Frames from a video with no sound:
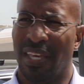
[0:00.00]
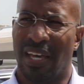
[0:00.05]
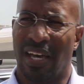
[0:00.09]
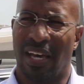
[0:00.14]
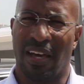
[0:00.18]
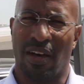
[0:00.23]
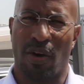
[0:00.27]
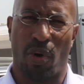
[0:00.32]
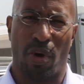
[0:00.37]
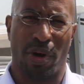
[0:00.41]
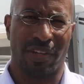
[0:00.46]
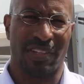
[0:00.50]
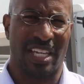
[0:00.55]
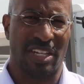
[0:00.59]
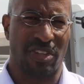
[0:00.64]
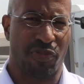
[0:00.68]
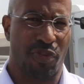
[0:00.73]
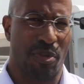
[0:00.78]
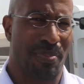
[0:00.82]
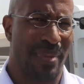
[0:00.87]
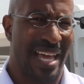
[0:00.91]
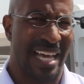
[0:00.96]
Organization
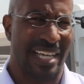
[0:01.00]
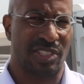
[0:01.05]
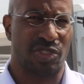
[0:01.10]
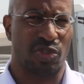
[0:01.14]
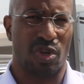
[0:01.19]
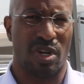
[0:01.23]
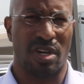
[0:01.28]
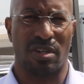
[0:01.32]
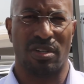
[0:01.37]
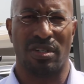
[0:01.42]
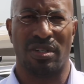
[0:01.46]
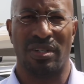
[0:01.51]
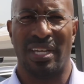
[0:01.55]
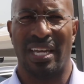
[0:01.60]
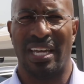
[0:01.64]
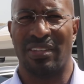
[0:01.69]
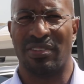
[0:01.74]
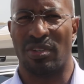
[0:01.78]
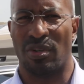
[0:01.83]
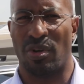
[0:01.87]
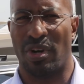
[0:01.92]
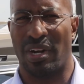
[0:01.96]
for Black Struggle
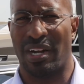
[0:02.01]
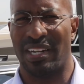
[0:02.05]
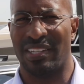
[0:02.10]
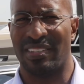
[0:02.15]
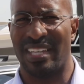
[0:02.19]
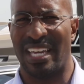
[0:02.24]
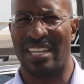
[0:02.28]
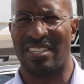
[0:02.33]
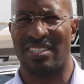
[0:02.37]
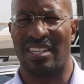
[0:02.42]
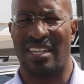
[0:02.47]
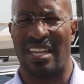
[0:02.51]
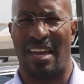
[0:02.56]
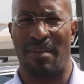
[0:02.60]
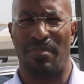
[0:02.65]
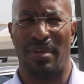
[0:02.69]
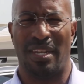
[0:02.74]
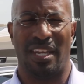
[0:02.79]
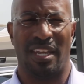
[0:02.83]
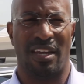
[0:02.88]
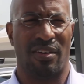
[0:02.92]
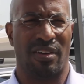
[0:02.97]
as an organization, I've
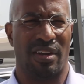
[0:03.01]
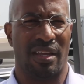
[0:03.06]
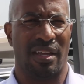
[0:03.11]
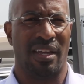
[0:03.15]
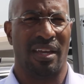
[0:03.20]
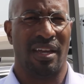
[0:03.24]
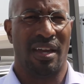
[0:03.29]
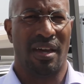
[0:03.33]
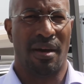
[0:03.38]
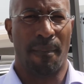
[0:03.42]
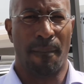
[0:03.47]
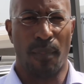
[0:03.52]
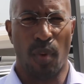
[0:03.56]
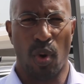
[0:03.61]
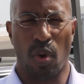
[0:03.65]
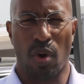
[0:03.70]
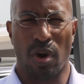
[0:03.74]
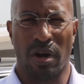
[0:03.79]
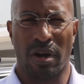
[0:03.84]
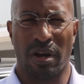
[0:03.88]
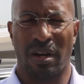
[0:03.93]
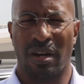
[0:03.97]
been hearing
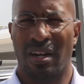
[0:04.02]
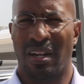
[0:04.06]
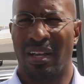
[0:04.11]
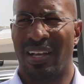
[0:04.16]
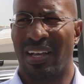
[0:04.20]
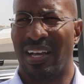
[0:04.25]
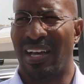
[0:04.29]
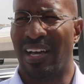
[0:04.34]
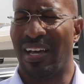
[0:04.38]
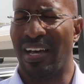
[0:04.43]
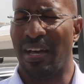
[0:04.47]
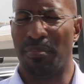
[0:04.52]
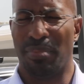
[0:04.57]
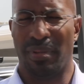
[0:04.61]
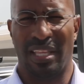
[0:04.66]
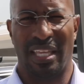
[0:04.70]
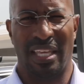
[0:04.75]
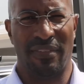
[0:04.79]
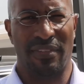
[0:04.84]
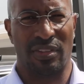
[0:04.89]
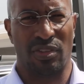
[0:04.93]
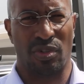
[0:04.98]
more. I
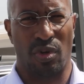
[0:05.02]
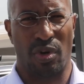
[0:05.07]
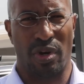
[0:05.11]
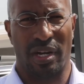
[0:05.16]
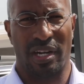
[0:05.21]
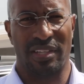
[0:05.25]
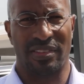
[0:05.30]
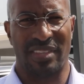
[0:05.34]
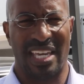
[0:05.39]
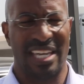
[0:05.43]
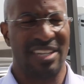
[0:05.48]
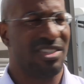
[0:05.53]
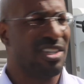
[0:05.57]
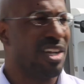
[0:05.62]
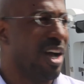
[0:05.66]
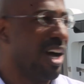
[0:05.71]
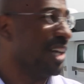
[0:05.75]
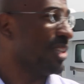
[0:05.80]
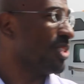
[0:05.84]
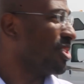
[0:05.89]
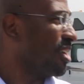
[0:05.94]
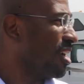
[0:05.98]
believe as an organization.
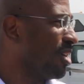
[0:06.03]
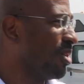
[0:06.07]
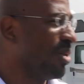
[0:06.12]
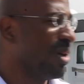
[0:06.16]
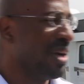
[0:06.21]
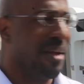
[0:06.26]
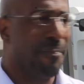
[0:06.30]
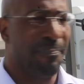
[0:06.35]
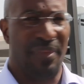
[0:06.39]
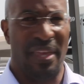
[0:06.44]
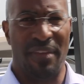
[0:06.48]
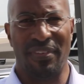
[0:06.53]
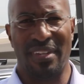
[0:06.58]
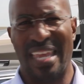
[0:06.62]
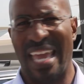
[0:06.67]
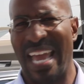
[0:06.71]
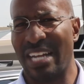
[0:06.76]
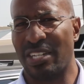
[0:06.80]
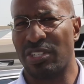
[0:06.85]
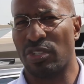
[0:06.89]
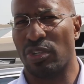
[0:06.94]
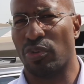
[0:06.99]
Also, even
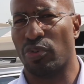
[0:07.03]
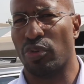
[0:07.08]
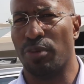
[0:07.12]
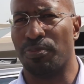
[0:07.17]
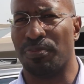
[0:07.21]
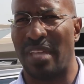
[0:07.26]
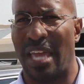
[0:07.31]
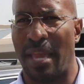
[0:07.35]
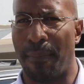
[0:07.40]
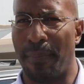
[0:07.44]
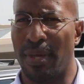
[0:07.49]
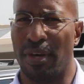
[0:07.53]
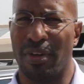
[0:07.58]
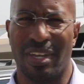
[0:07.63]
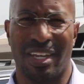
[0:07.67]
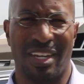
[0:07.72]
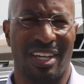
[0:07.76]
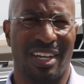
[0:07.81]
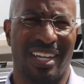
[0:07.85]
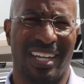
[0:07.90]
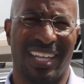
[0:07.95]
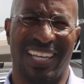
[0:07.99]
national groups like
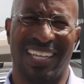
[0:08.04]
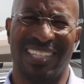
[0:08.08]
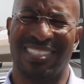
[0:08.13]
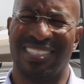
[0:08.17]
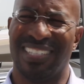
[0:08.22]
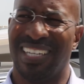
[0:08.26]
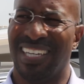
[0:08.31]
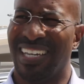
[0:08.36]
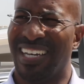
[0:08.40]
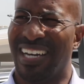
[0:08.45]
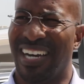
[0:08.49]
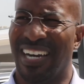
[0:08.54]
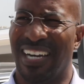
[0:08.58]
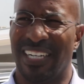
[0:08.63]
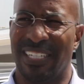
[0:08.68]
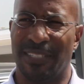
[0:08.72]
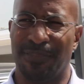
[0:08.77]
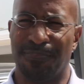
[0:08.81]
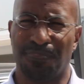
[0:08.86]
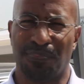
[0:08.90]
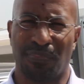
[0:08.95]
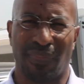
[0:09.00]
Million Hoodies,
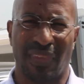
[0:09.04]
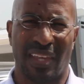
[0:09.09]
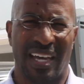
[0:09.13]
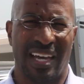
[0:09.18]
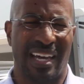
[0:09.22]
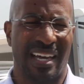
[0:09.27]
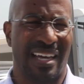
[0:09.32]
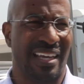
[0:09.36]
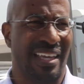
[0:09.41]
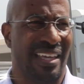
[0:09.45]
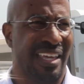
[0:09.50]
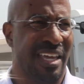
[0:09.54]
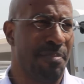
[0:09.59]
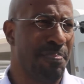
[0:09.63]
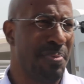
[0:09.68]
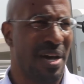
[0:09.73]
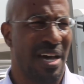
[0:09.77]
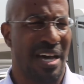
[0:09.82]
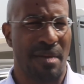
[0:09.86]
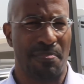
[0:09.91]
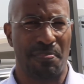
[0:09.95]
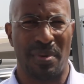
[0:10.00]
Hip
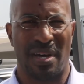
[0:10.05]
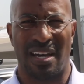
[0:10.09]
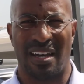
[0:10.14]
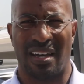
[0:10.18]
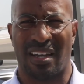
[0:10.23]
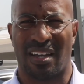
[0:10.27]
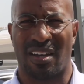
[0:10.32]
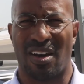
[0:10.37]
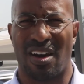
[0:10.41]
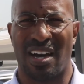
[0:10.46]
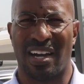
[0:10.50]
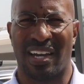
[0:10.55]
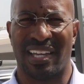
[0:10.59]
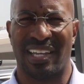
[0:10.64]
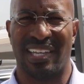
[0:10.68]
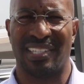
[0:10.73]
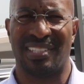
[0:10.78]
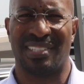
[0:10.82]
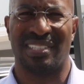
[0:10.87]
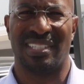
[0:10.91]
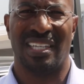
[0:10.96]
Hop Caucus.